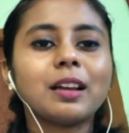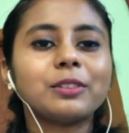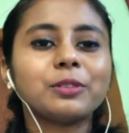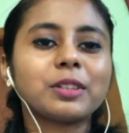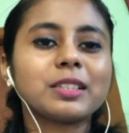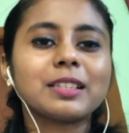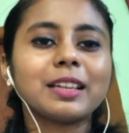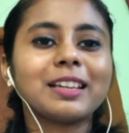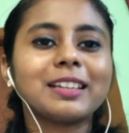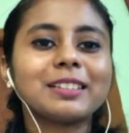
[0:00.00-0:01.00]
you can
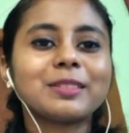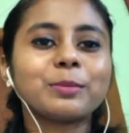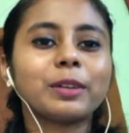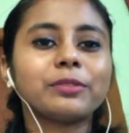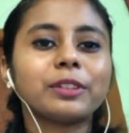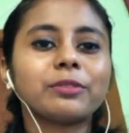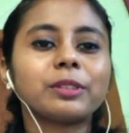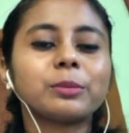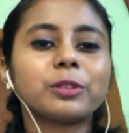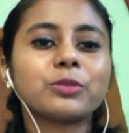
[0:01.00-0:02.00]
say it's my
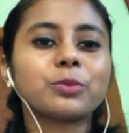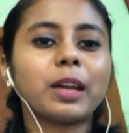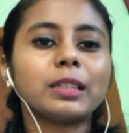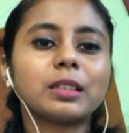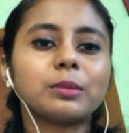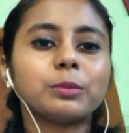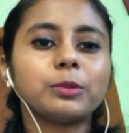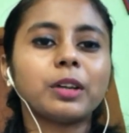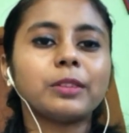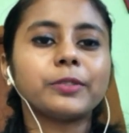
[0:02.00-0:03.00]
favorite because white and blue
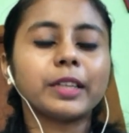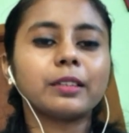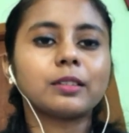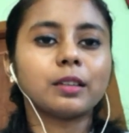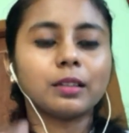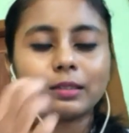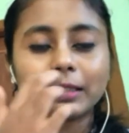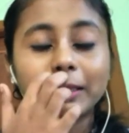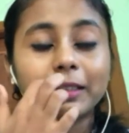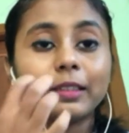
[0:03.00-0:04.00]
I wear
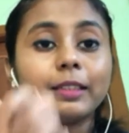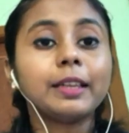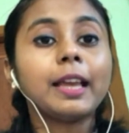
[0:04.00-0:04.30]
generally,